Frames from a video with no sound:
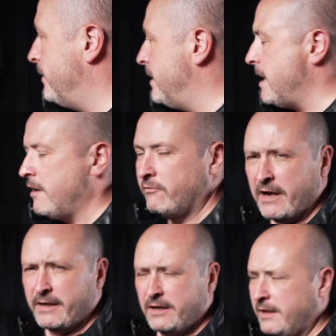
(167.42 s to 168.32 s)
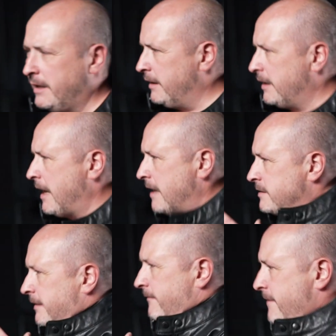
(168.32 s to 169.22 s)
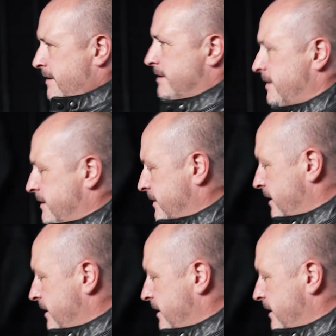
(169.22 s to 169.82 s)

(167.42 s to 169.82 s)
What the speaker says: the regular and classic fitting